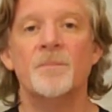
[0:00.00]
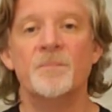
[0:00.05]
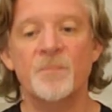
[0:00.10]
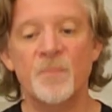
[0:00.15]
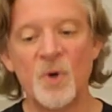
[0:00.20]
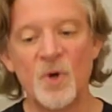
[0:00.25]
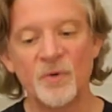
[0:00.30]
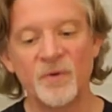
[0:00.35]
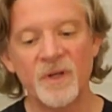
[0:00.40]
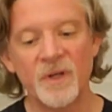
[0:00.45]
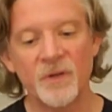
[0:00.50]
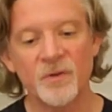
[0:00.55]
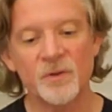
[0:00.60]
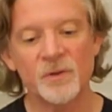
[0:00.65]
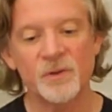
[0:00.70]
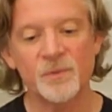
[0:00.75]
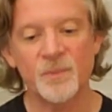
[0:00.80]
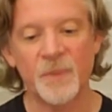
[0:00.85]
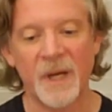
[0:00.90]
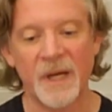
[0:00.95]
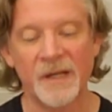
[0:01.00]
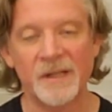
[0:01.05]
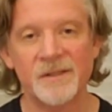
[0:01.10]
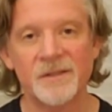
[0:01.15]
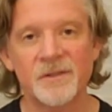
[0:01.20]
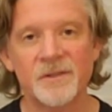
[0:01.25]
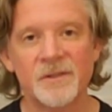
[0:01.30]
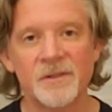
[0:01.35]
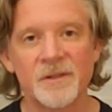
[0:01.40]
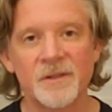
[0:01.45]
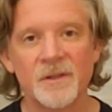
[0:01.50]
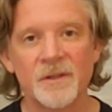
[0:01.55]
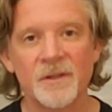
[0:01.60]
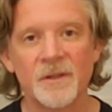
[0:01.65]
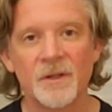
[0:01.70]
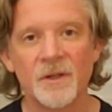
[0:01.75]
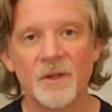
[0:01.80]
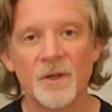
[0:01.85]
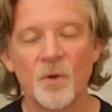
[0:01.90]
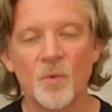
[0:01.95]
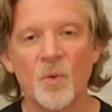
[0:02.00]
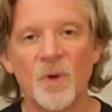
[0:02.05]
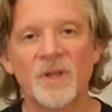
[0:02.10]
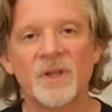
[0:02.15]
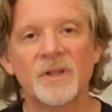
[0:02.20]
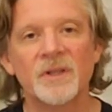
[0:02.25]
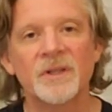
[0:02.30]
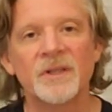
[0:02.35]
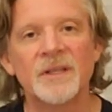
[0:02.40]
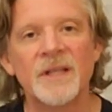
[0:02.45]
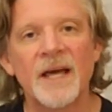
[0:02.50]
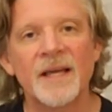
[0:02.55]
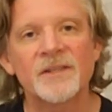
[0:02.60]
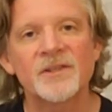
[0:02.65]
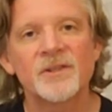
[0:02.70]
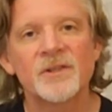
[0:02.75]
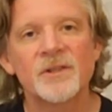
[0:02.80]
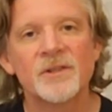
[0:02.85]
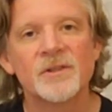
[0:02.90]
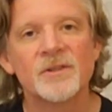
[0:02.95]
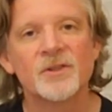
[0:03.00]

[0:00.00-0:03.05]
moving through space with less